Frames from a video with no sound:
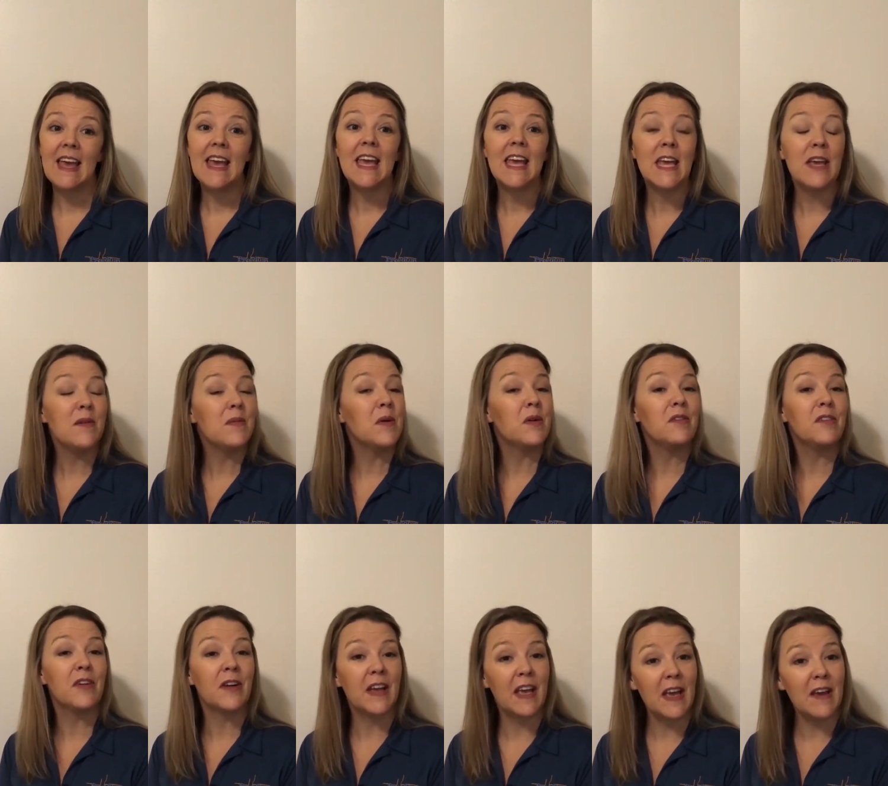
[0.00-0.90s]
He will
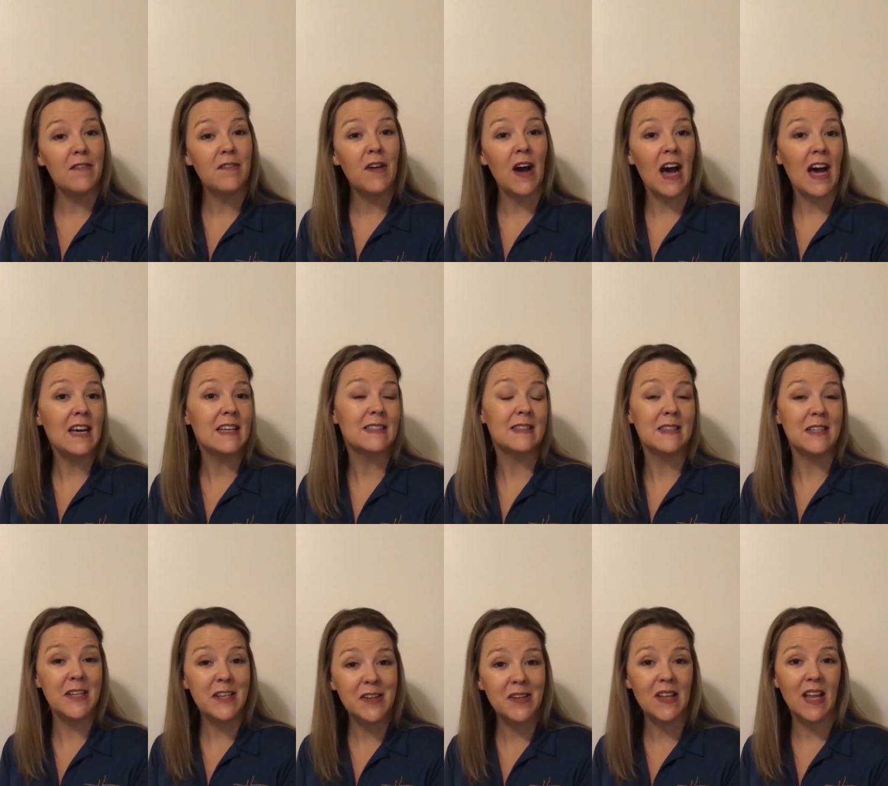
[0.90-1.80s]
give us
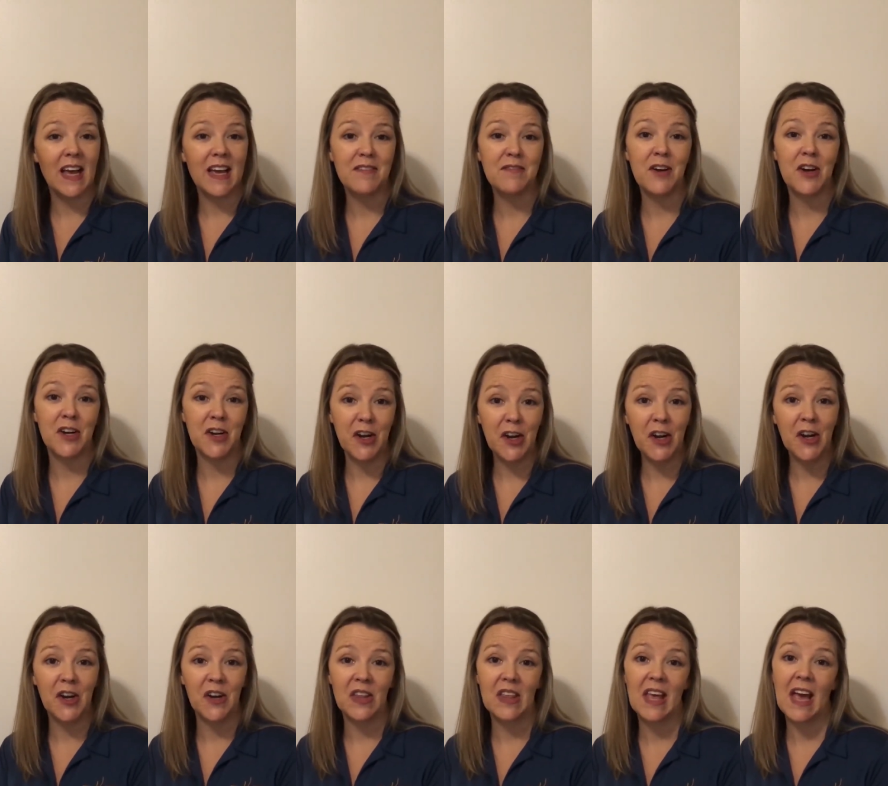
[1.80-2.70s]
new life on
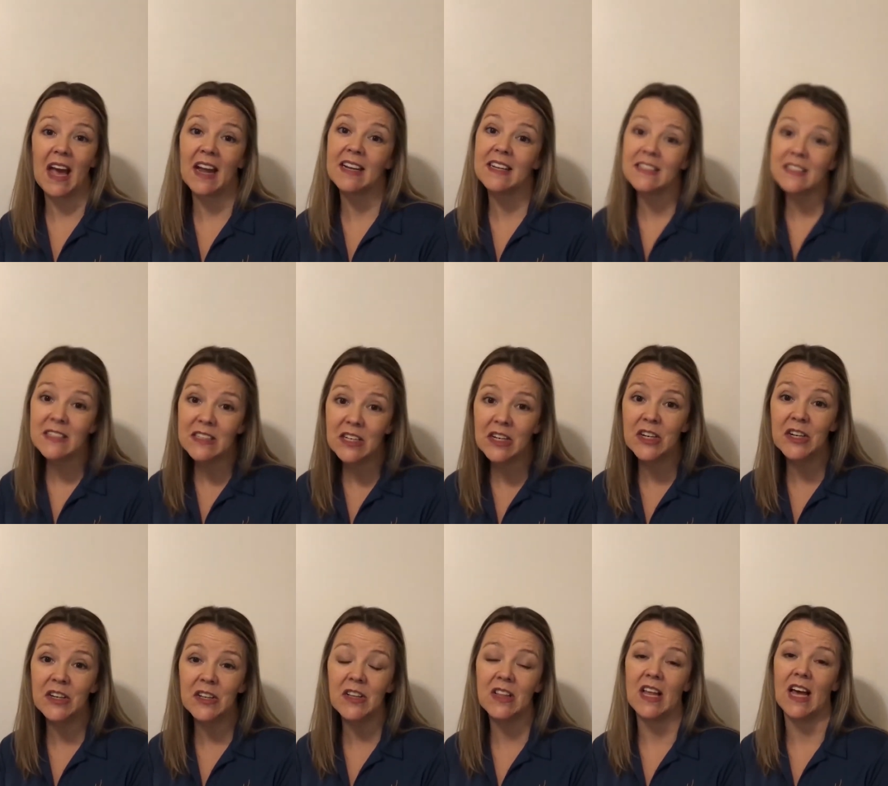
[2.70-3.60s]
earth and
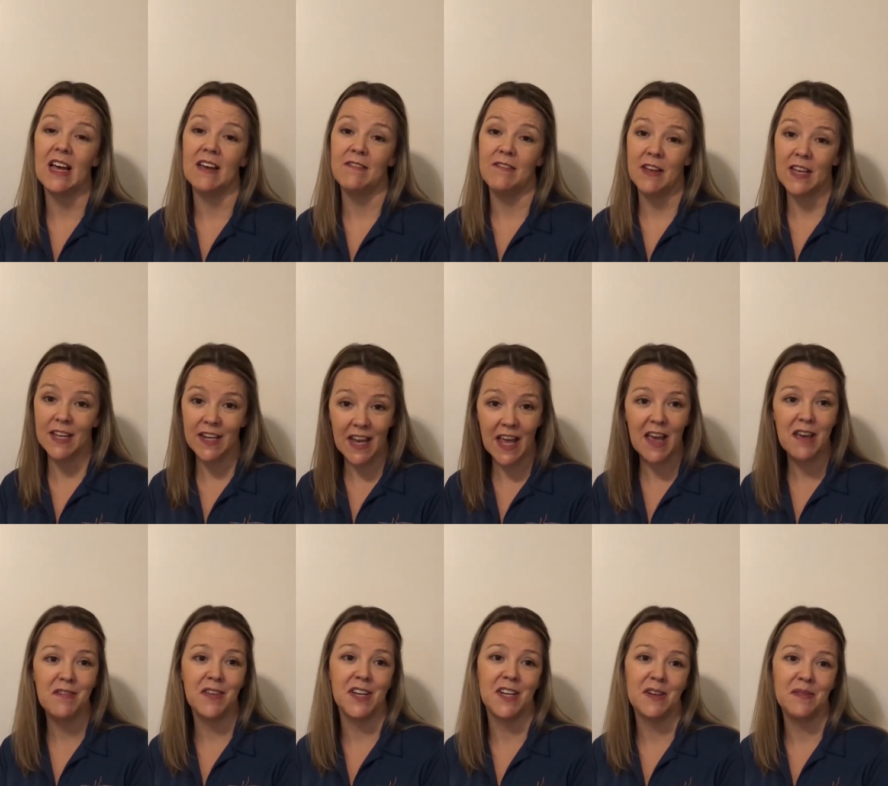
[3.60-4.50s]
eternal life in
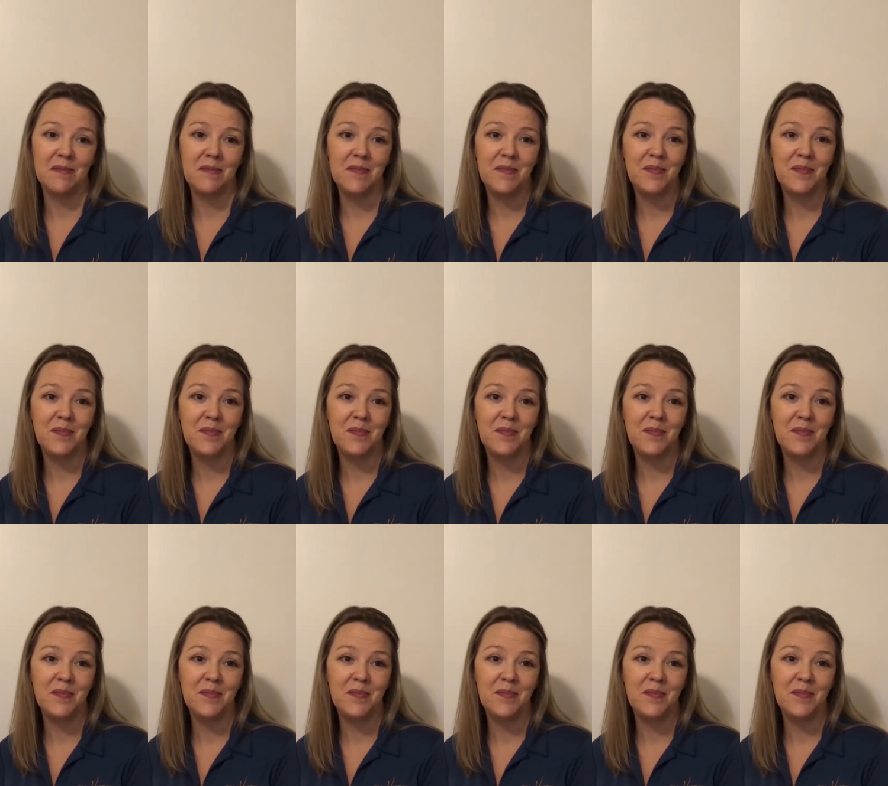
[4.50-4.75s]
heaven.